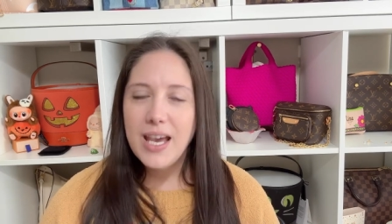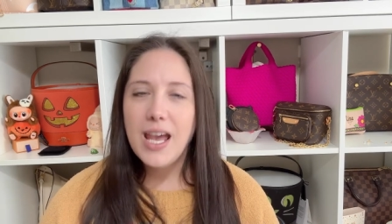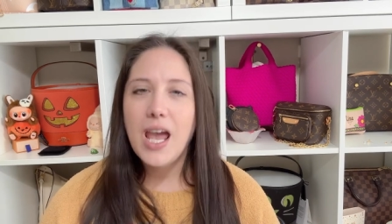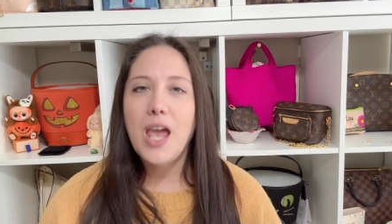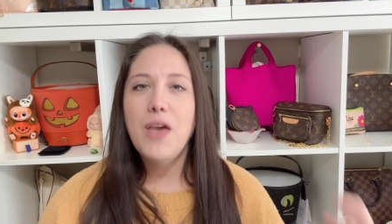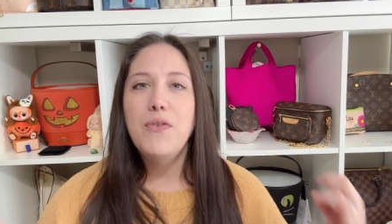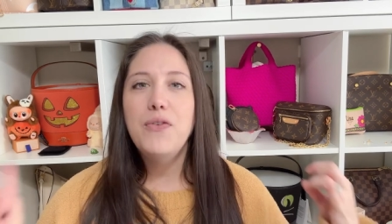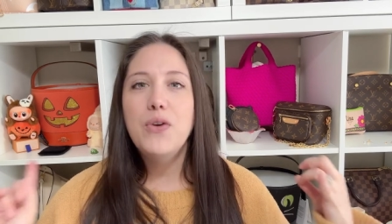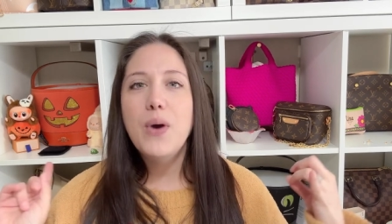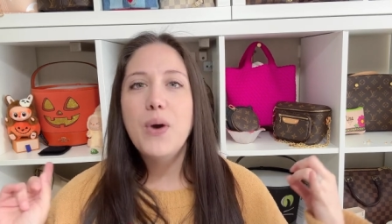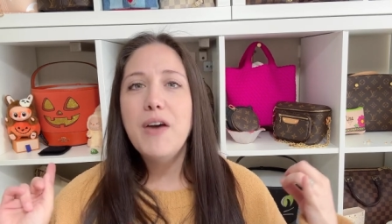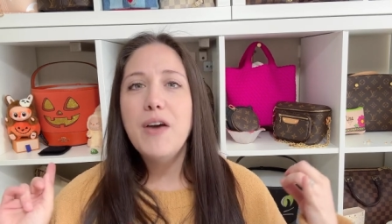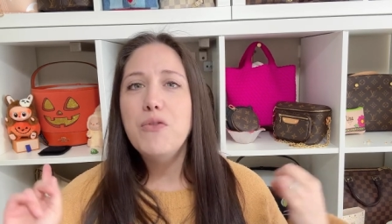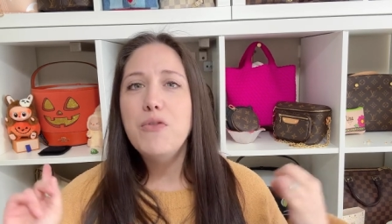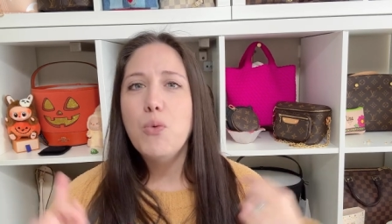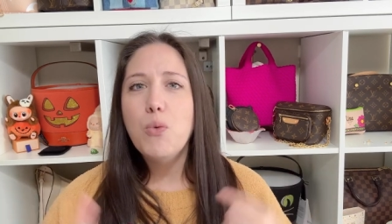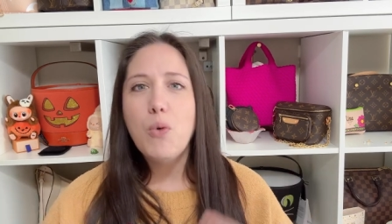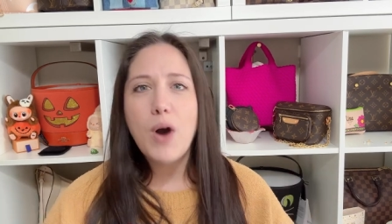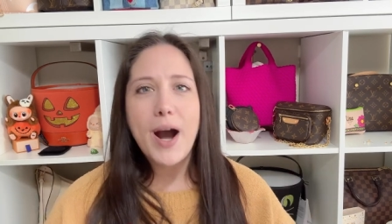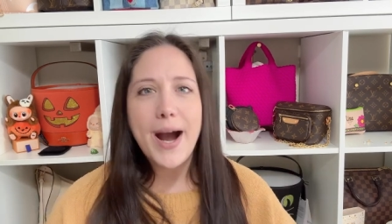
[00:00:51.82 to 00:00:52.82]
if you have
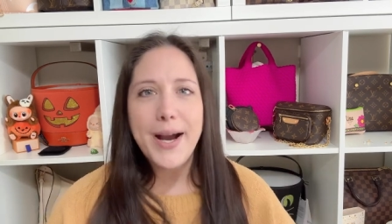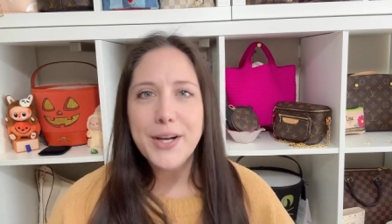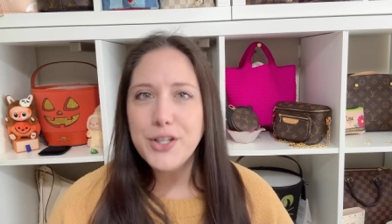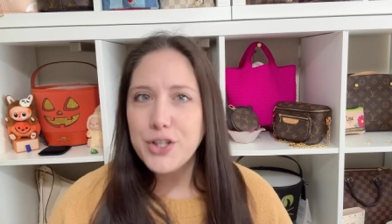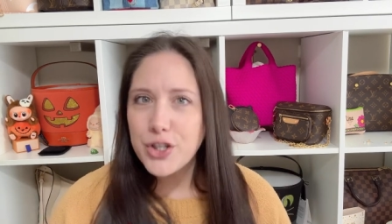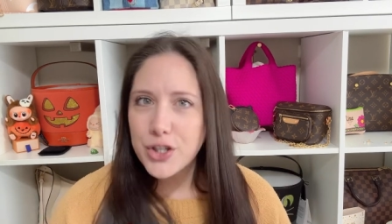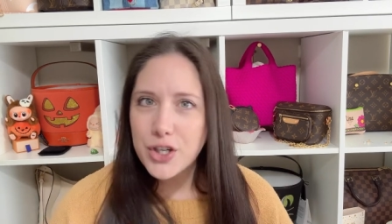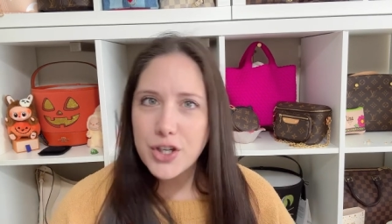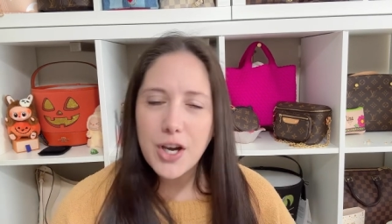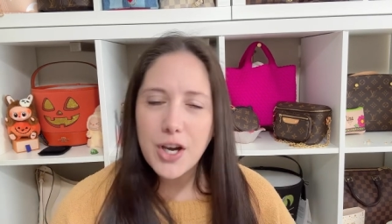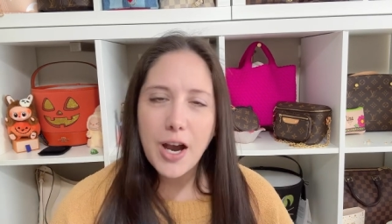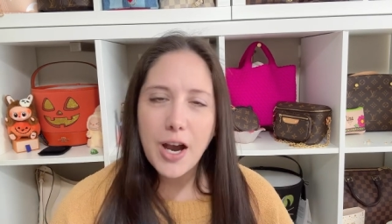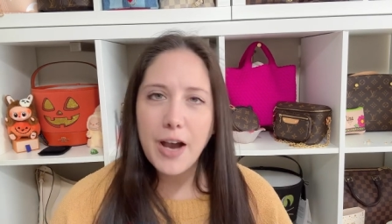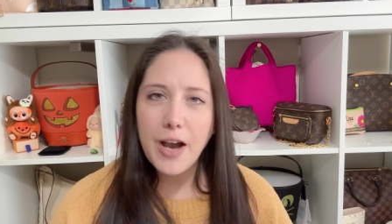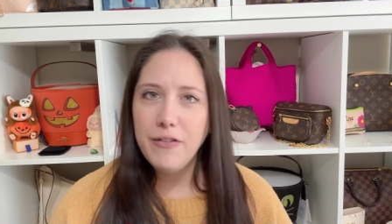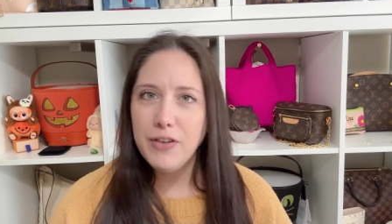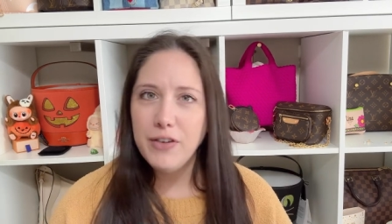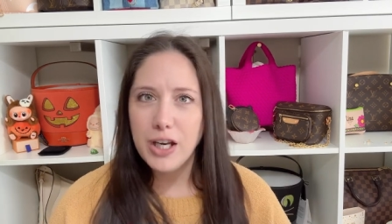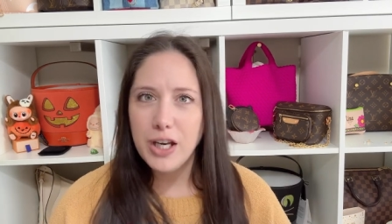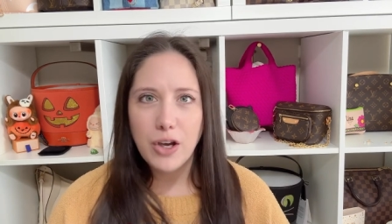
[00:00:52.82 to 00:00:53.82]
watched
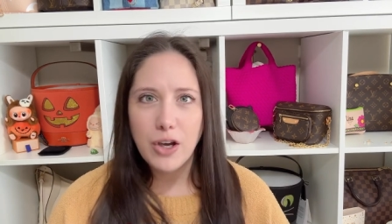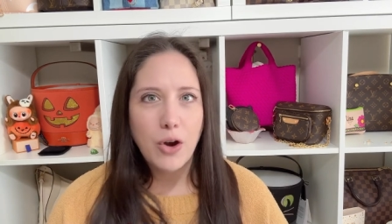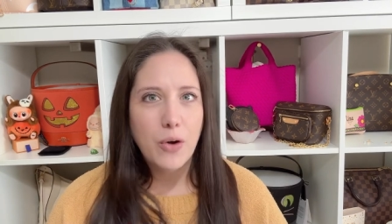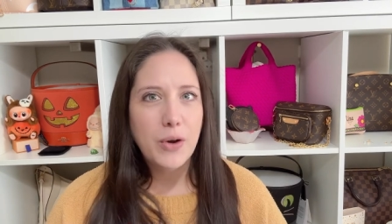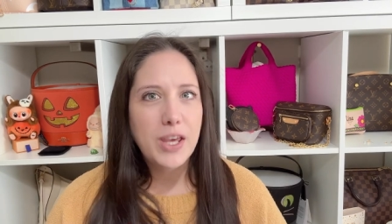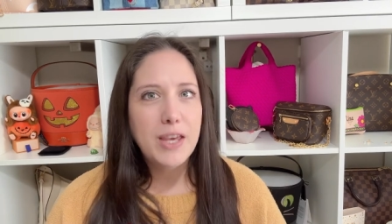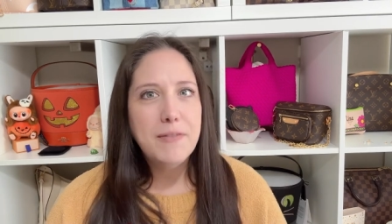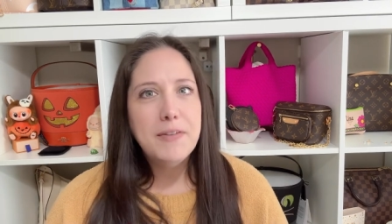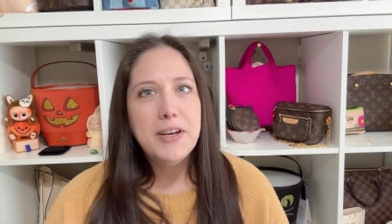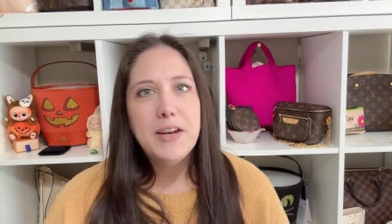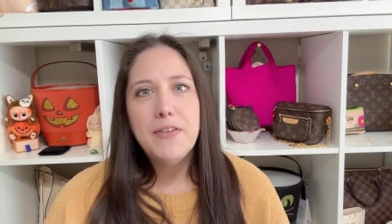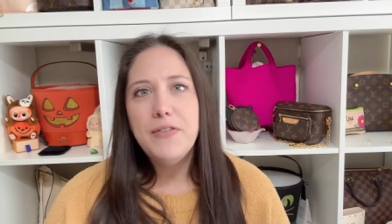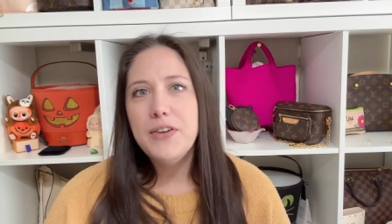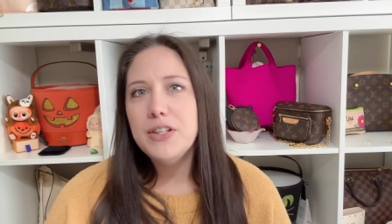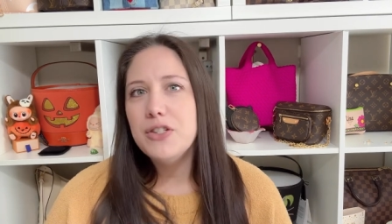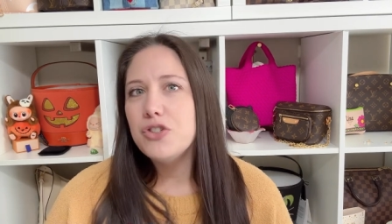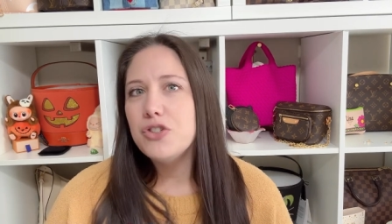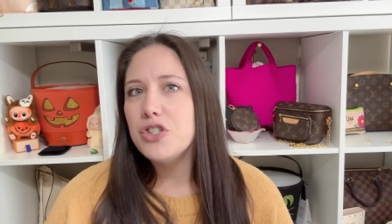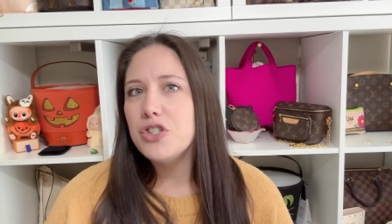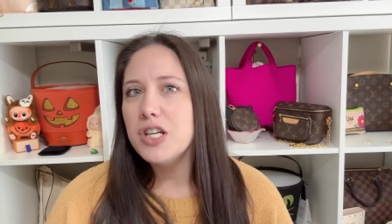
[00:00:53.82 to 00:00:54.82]
a video, even if
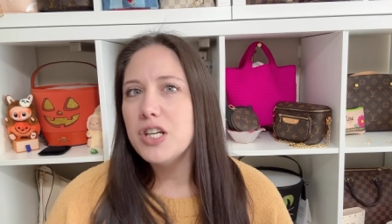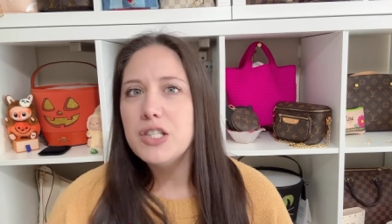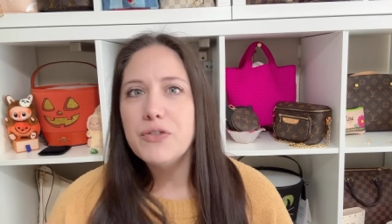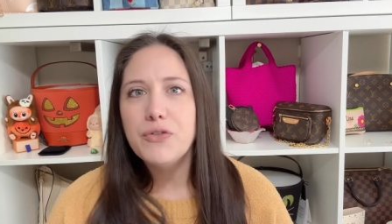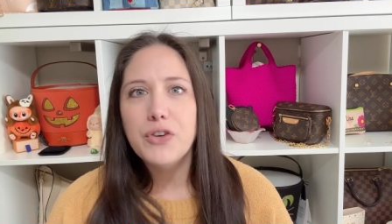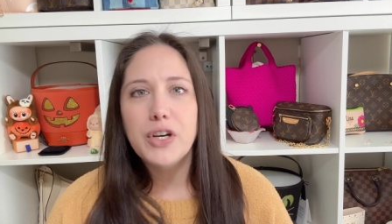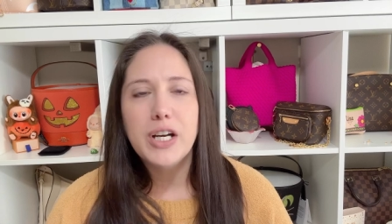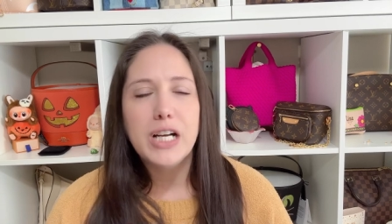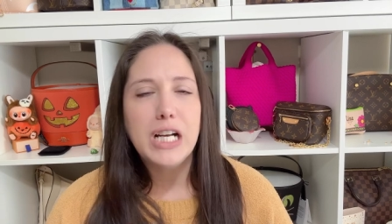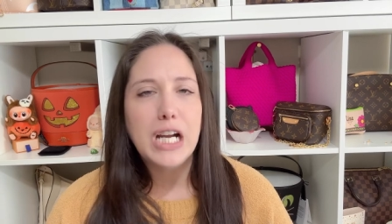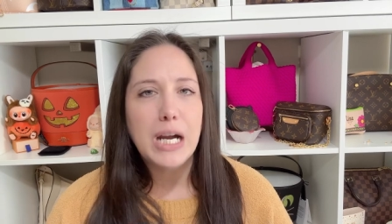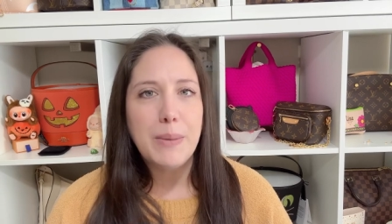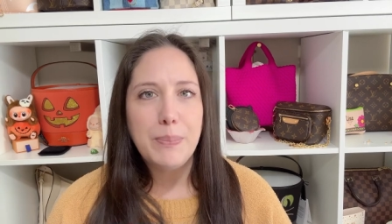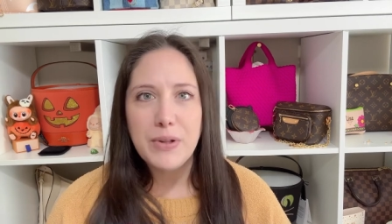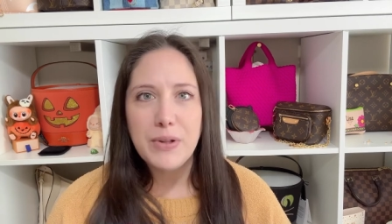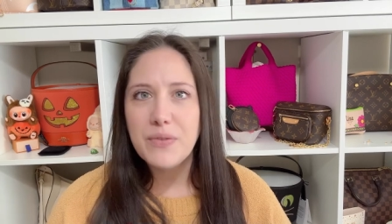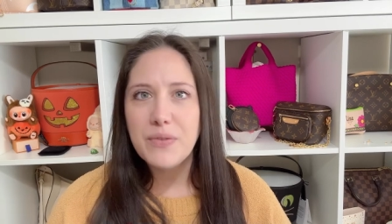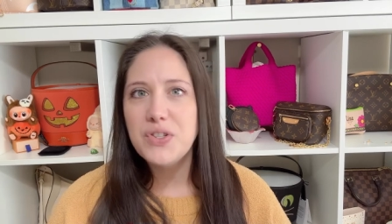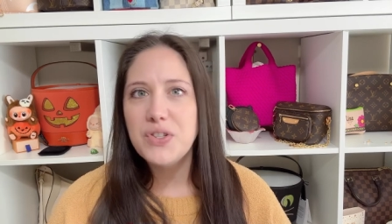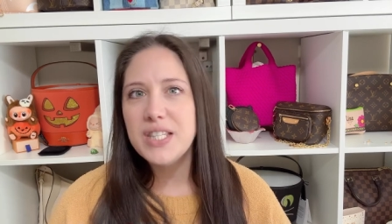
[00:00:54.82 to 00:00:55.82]
it's just for a
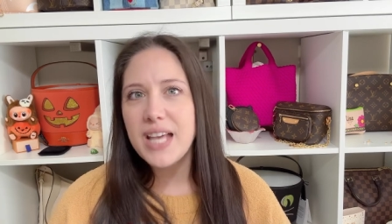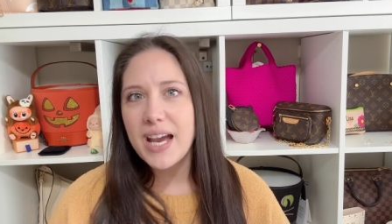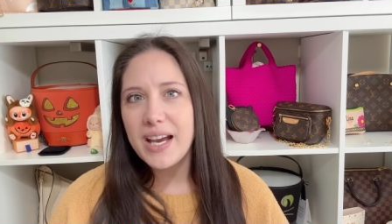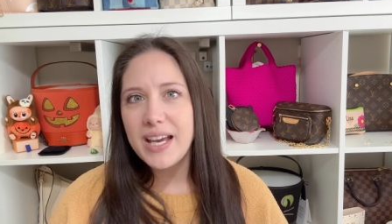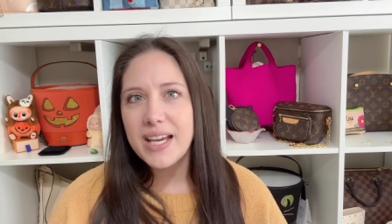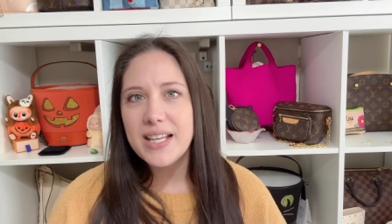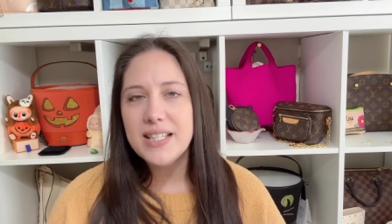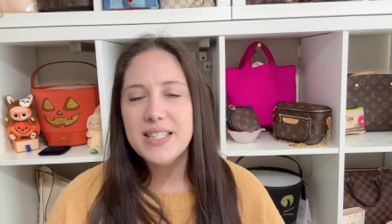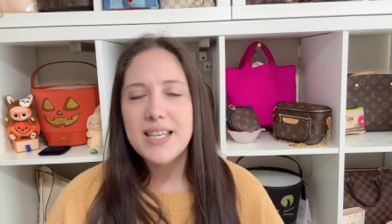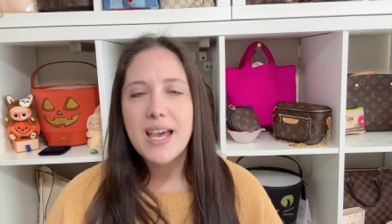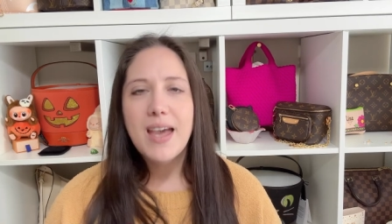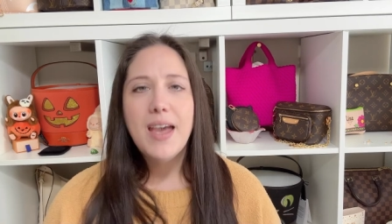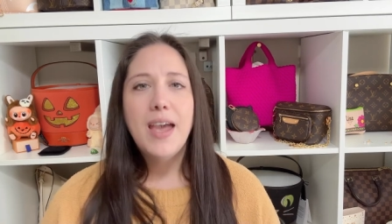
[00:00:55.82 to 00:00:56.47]
couple of seconds,